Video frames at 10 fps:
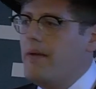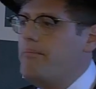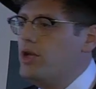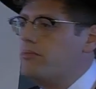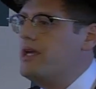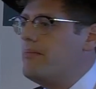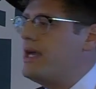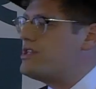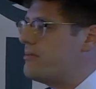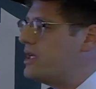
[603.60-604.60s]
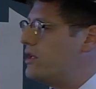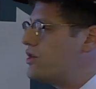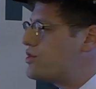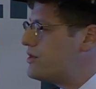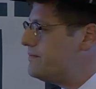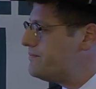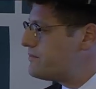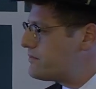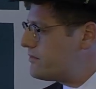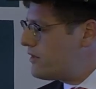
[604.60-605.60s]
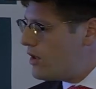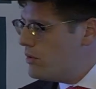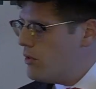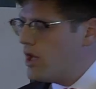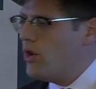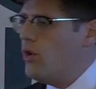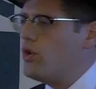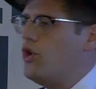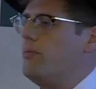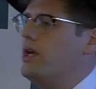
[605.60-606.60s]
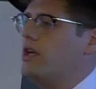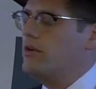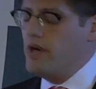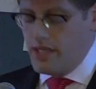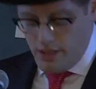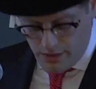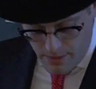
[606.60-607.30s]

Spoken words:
and build me a Beis HaMikdash. We want to all go b'yay l'regel.